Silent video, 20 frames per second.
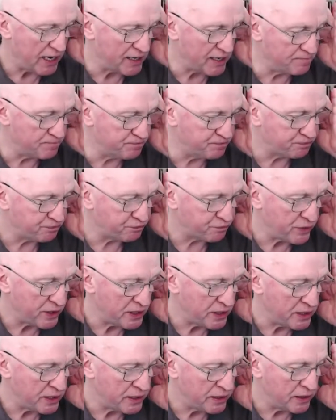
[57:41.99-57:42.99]

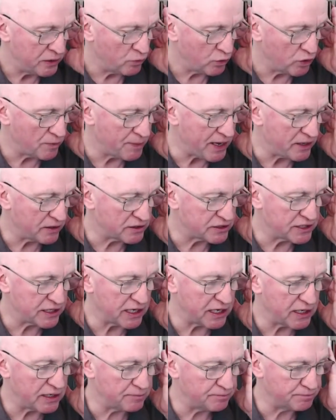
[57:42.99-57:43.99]
What about
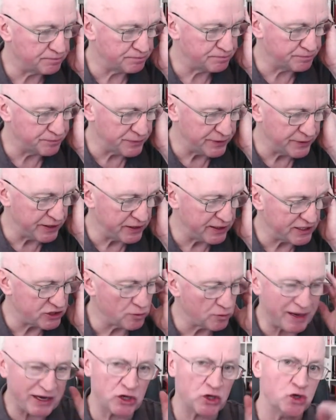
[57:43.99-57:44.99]
let's talk
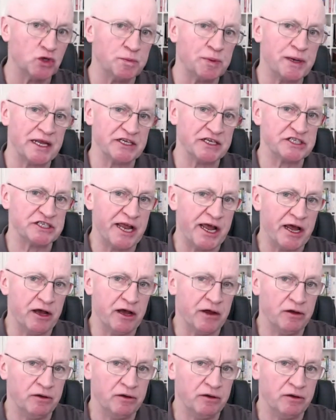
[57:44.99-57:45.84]
about Google Plus now.